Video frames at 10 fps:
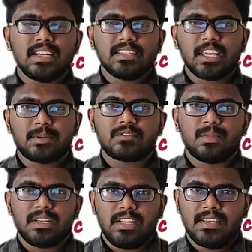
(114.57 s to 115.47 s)
third type of
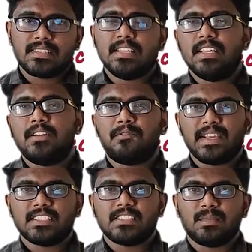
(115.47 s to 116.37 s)
symmetry is
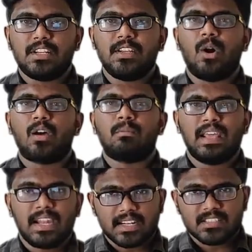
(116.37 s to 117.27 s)
reflection symmetry or
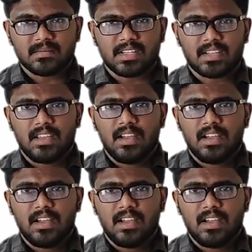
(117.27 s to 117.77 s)
bilateral symmetry.